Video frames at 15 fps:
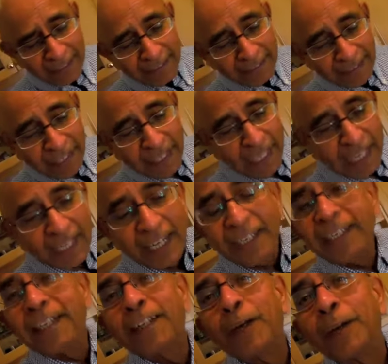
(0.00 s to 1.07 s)
is, in
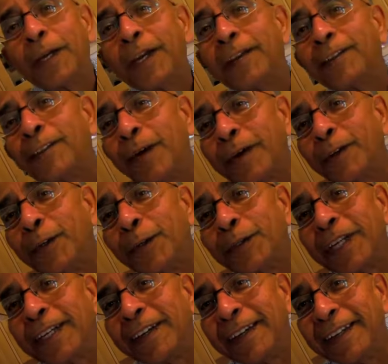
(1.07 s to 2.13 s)
Indian cooking, it's not used a
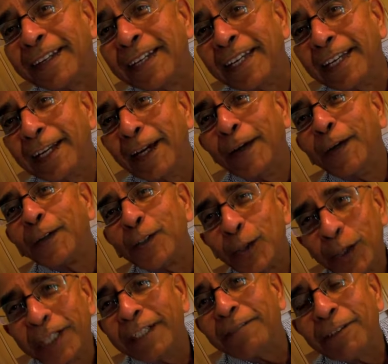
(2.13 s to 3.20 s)
great deal. So
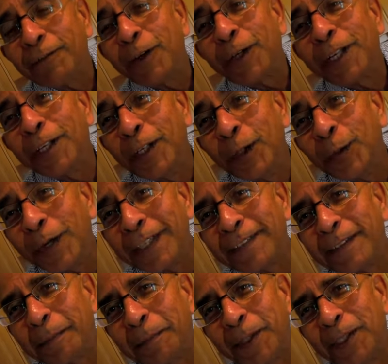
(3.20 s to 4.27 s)
here we've got a new
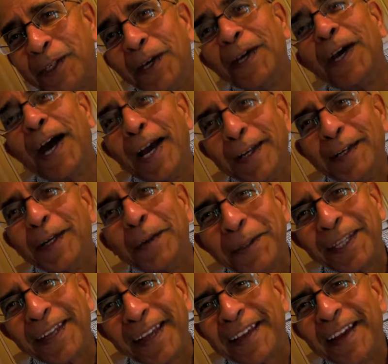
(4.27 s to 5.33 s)
recipe a new
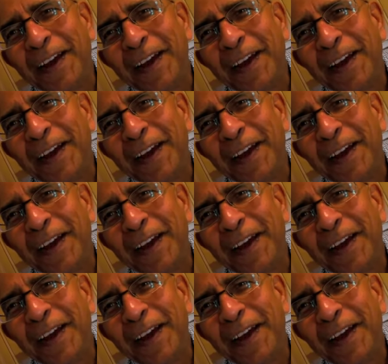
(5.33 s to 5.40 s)
thing,